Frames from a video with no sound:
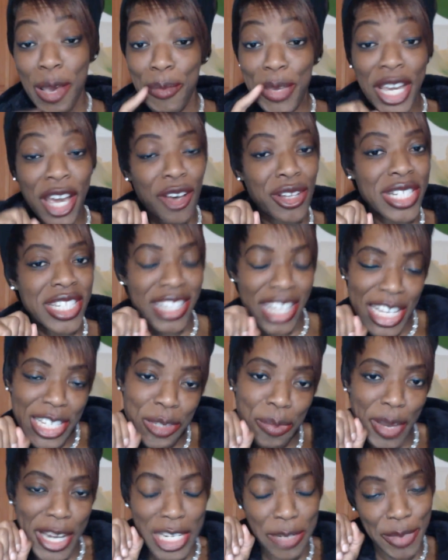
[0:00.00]
because
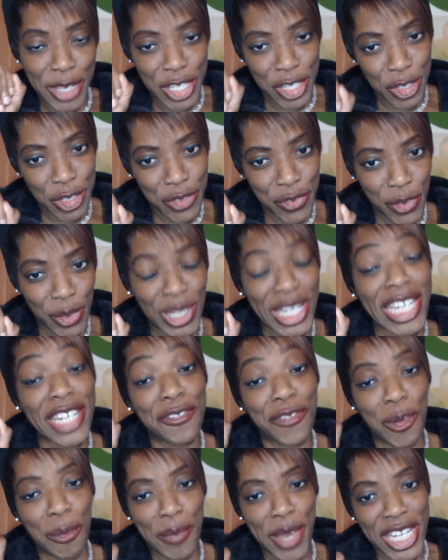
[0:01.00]
this might be useful
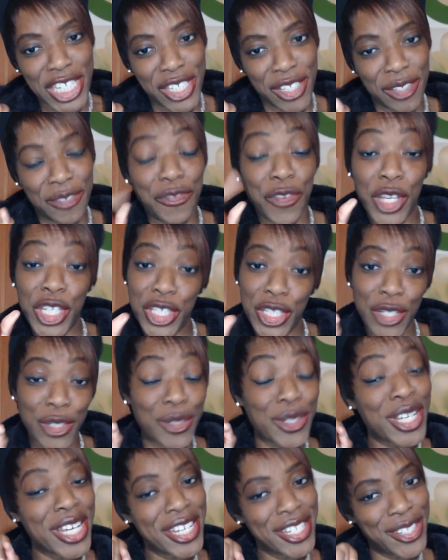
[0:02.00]
information for
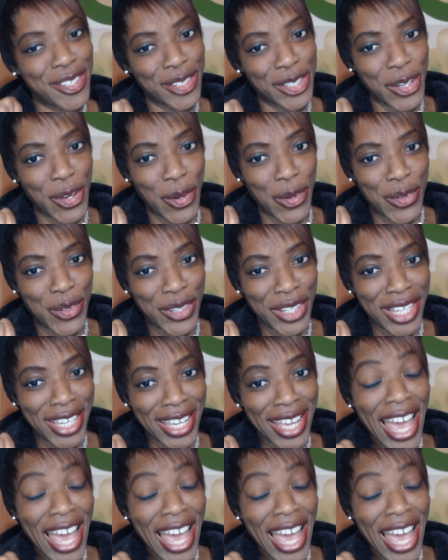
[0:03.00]
you to know.